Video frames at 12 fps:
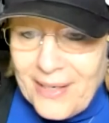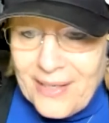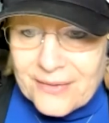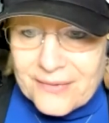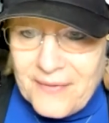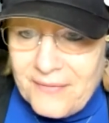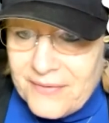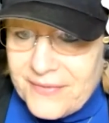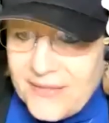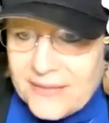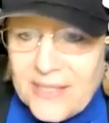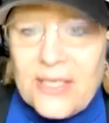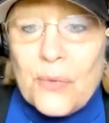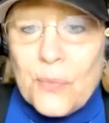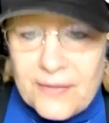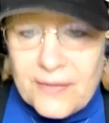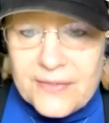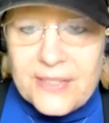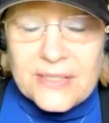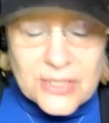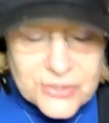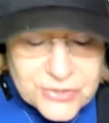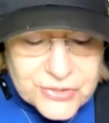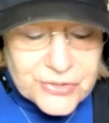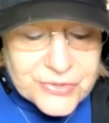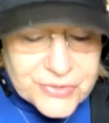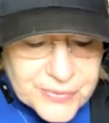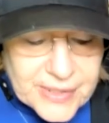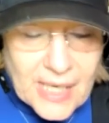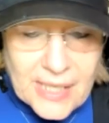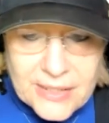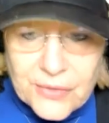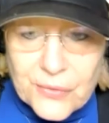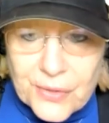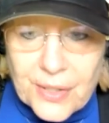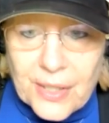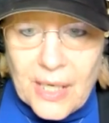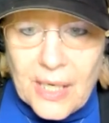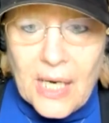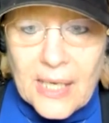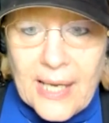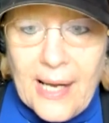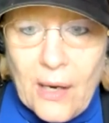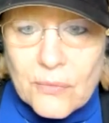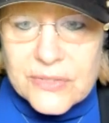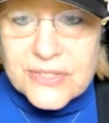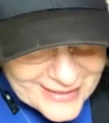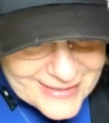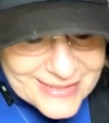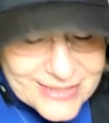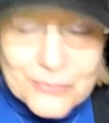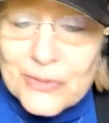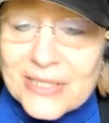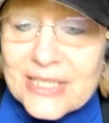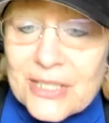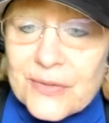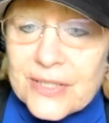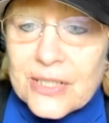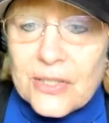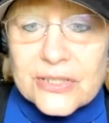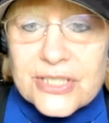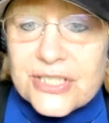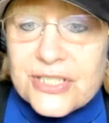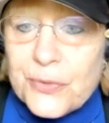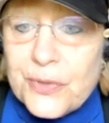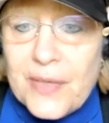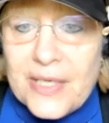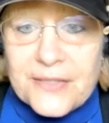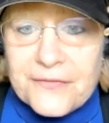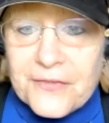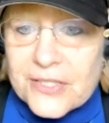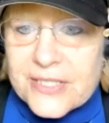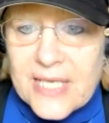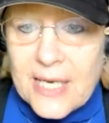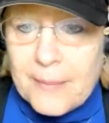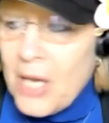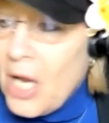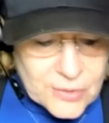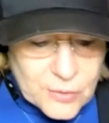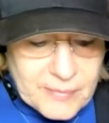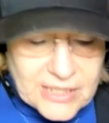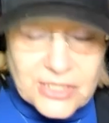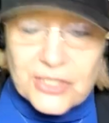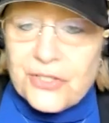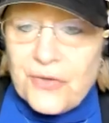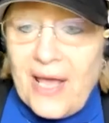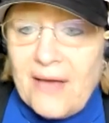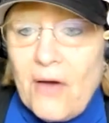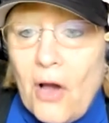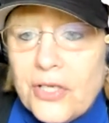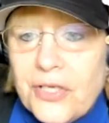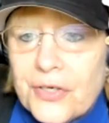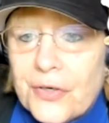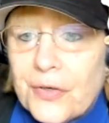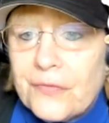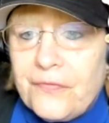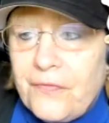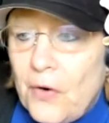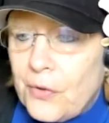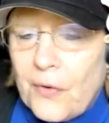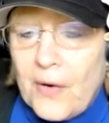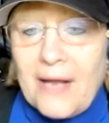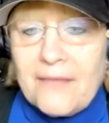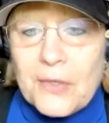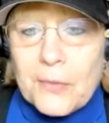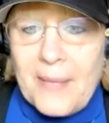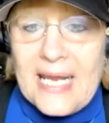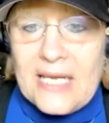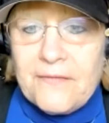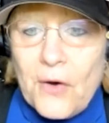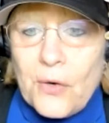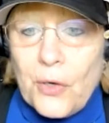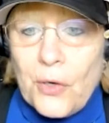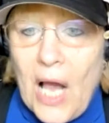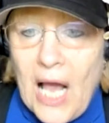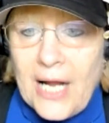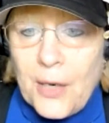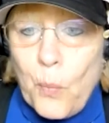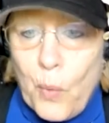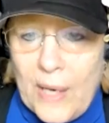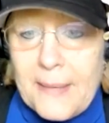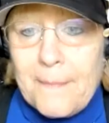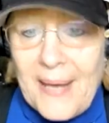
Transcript: record of everything they know everything you're doing on your uh, account this is really critical just do it right the first time so make sure you have your photograph your main photo on a white